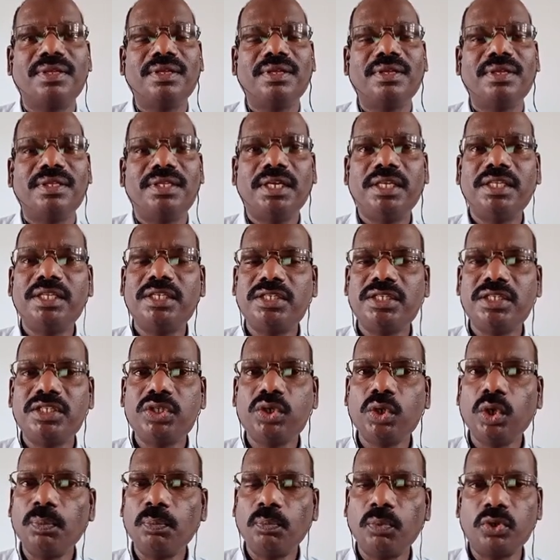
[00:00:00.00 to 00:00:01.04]
Changes is
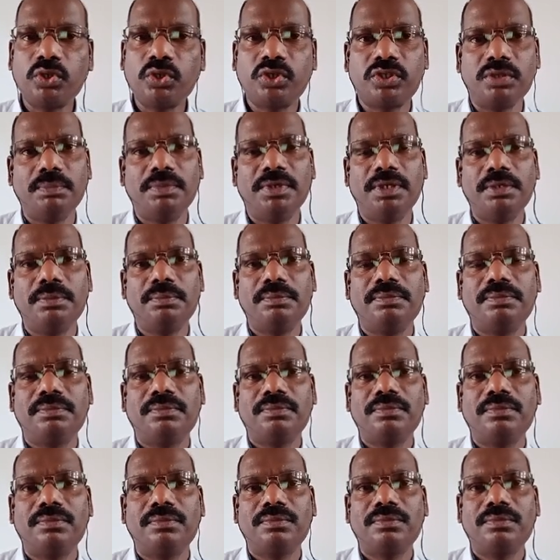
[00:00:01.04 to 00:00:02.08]
not possible.
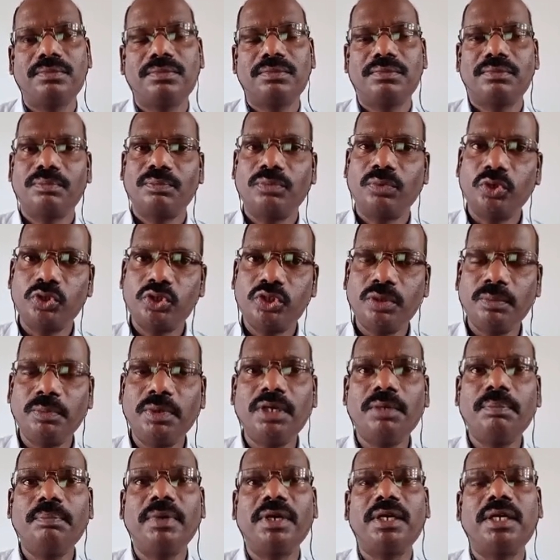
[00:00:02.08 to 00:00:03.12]
Possible,
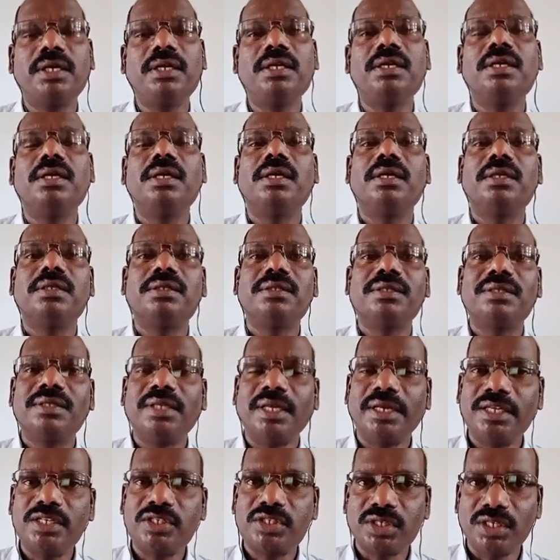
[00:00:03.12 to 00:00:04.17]
but that
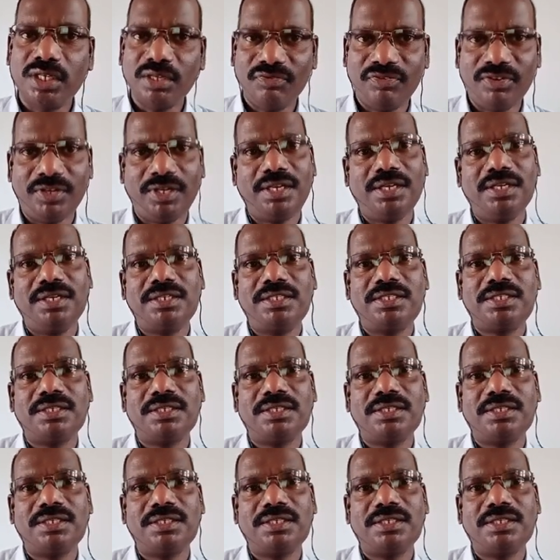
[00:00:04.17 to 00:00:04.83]
is difficult.